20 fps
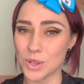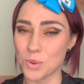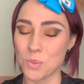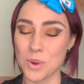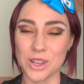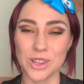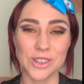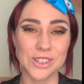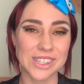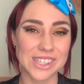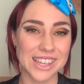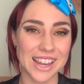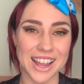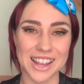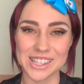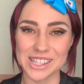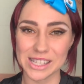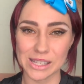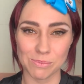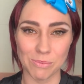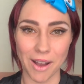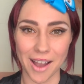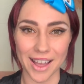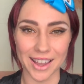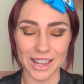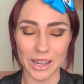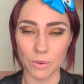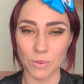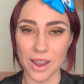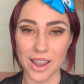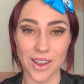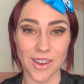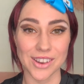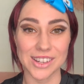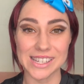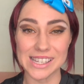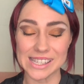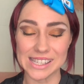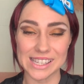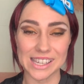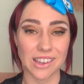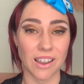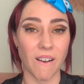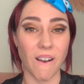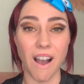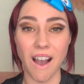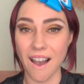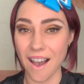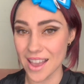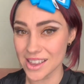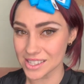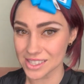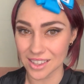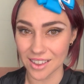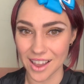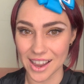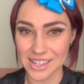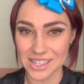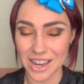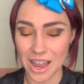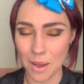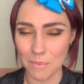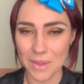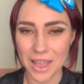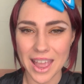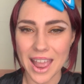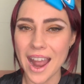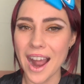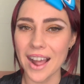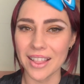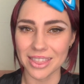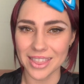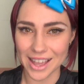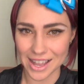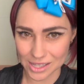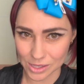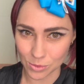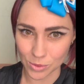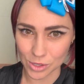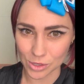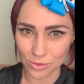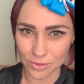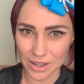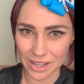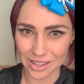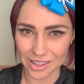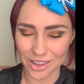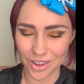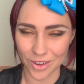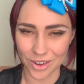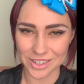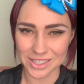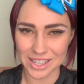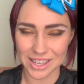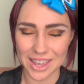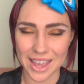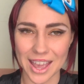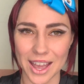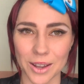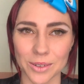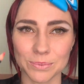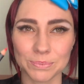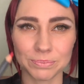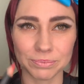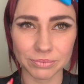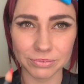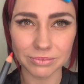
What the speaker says: And when you start smiling, we're going to see your eyes light up, and that's what's really going to count.